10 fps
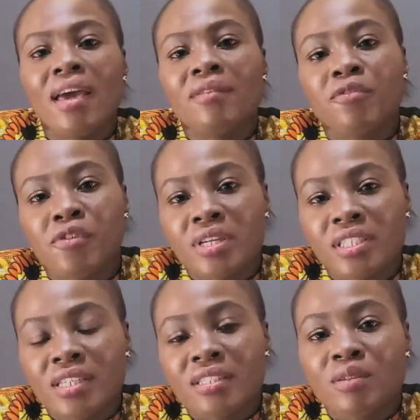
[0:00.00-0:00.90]
and for
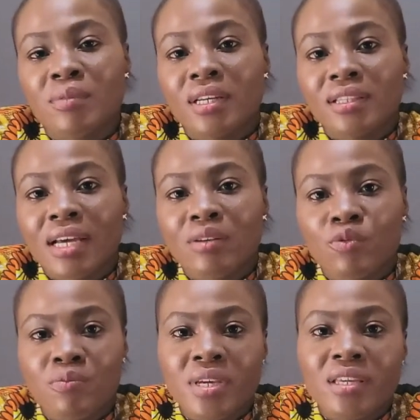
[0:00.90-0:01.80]
a gentleman that
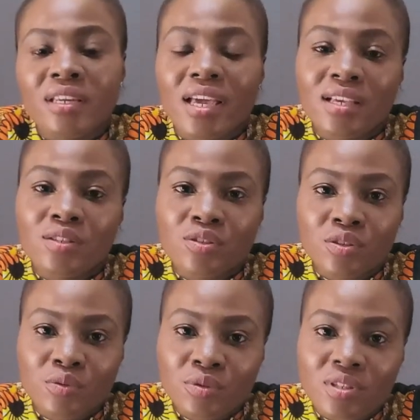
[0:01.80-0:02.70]
would mean a
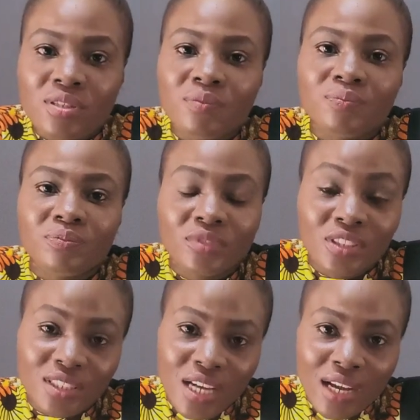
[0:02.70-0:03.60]
suit
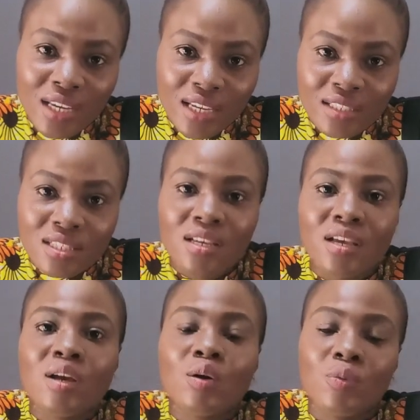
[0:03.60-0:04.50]
jacket
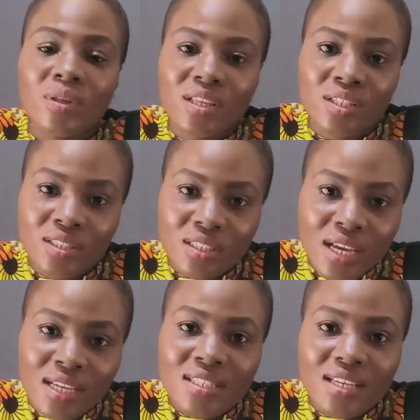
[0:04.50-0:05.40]
with a
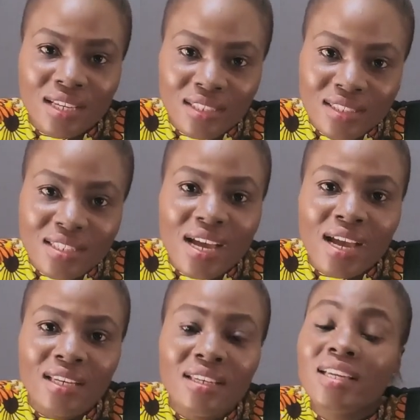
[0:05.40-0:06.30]
shirt and
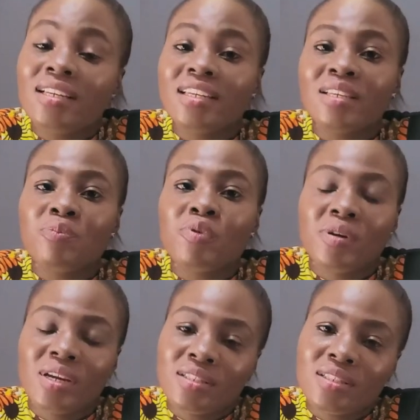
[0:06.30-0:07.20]
tie neatly
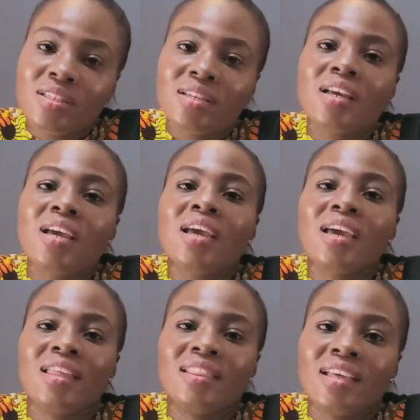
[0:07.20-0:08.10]
pressed
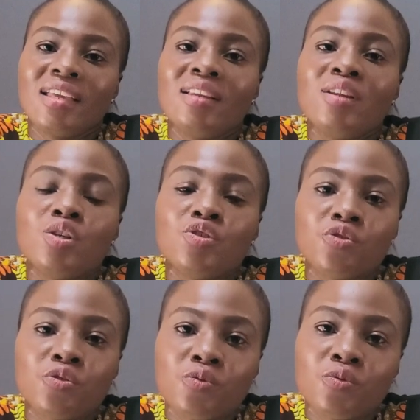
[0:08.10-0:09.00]
and then
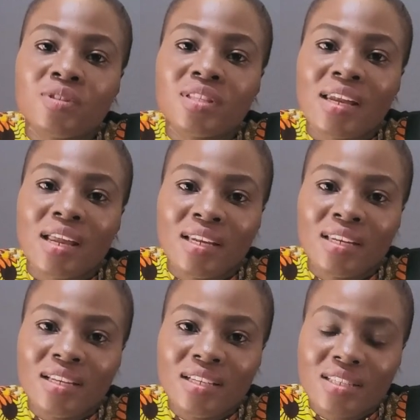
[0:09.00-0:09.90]
shoes that are
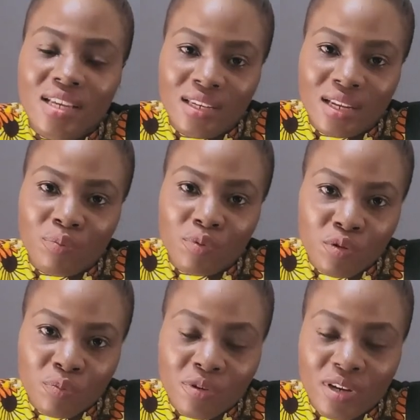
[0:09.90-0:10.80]
neat and
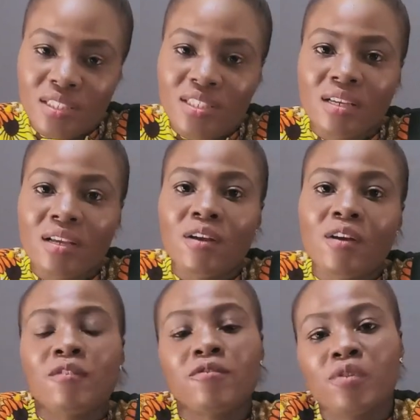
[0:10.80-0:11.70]
appropriate.
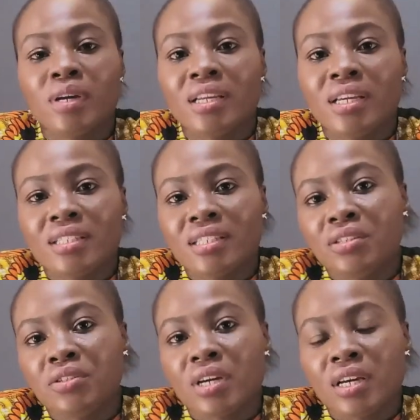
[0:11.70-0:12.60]
For a lady,
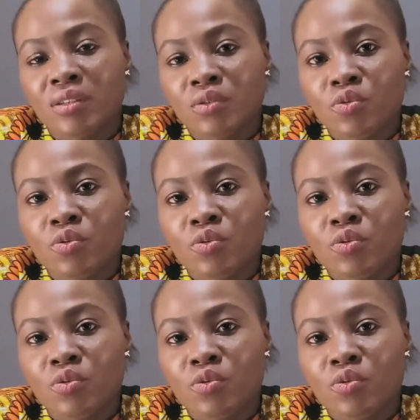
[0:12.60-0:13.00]
you can